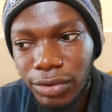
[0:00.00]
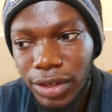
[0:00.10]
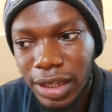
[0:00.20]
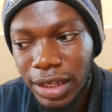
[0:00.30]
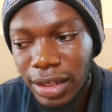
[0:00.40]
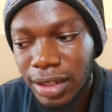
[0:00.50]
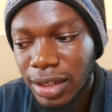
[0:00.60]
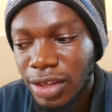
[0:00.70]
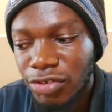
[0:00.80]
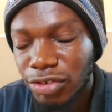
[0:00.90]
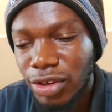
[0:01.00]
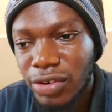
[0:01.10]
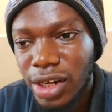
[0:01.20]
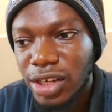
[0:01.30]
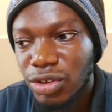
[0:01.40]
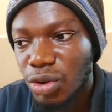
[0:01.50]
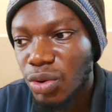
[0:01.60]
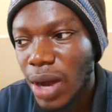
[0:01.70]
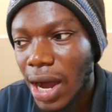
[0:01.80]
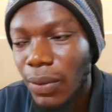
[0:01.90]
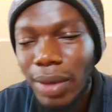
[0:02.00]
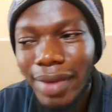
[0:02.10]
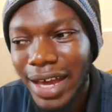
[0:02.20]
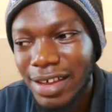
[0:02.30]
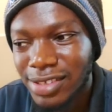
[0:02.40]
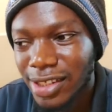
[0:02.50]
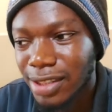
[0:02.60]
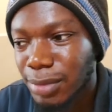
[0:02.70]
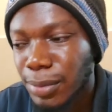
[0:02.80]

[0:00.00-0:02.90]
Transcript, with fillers: You get you don't really know how Emeka started.